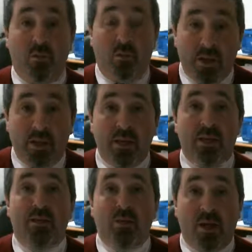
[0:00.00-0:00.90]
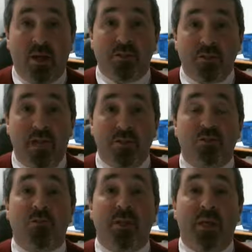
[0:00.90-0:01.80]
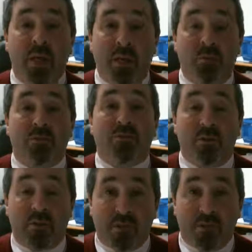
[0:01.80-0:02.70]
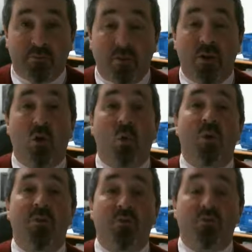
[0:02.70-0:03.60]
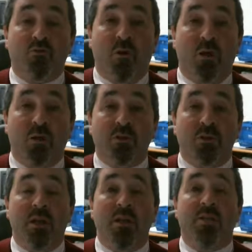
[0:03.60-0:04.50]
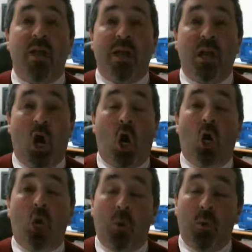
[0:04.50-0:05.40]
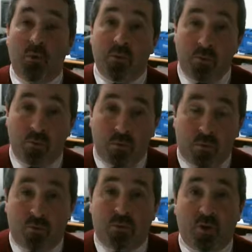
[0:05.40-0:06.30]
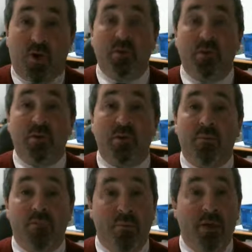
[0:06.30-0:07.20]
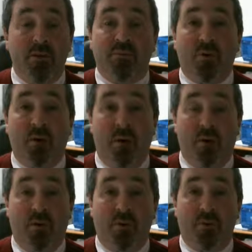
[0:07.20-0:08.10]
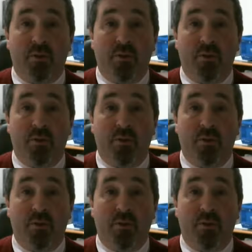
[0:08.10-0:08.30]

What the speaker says: We in the United States should be able to live with the drugs that are done, made for our health,